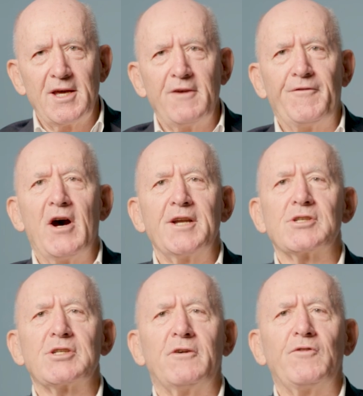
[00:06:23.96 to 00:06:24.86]
you find
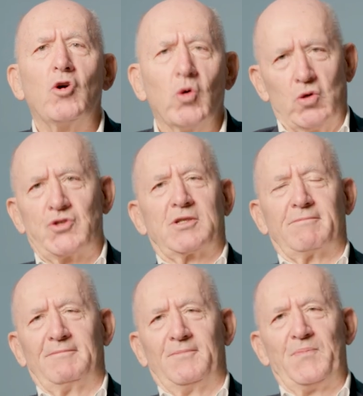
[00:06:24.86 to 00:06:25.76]
yourself hoarse.
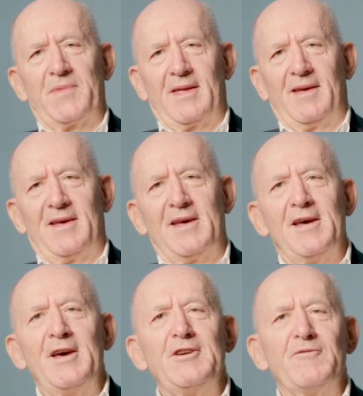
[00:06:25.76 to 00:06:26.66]

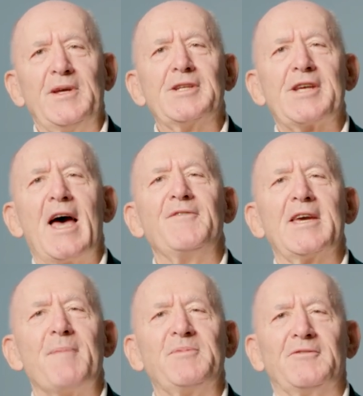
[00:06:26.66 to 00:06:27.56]
You've been
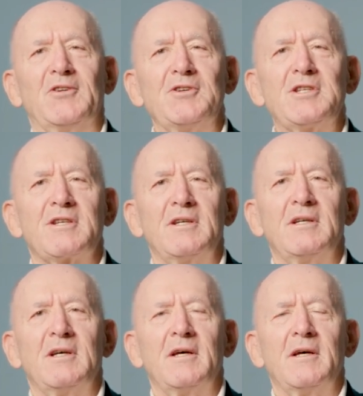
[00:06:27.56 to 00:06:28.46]
saving up your voice
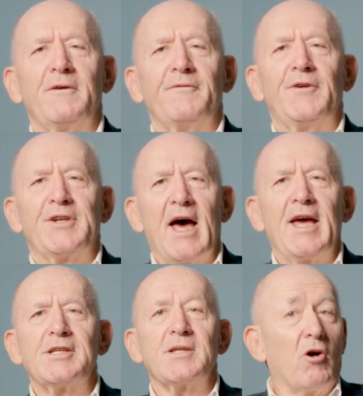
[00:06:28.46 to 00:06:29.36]
for
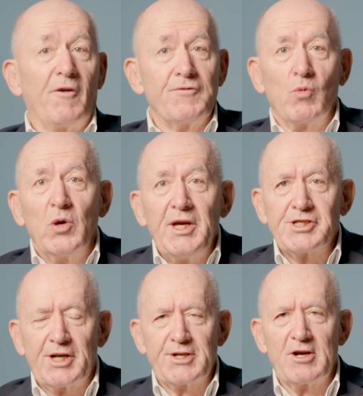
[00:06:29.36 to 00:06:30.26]
days, often
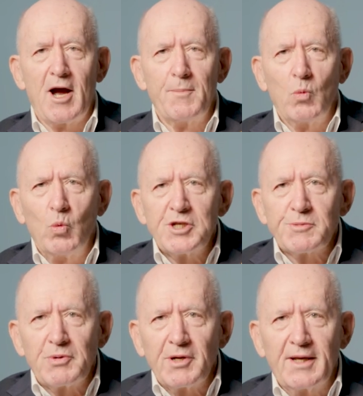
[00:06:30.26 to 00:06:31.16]
weeks at a time,
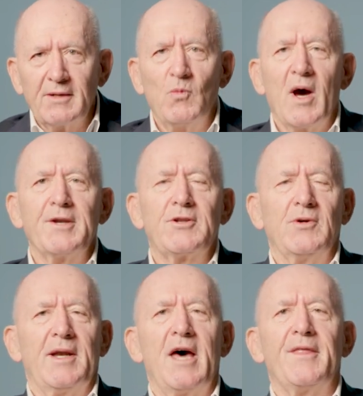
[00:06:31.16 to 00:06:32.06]
whispering one
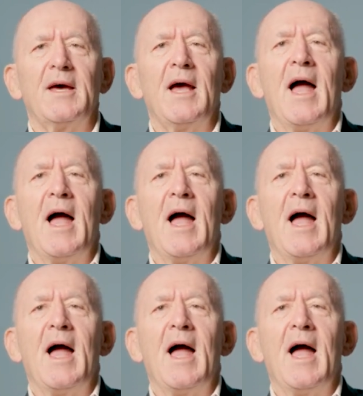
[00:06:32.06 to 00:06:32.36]
to another,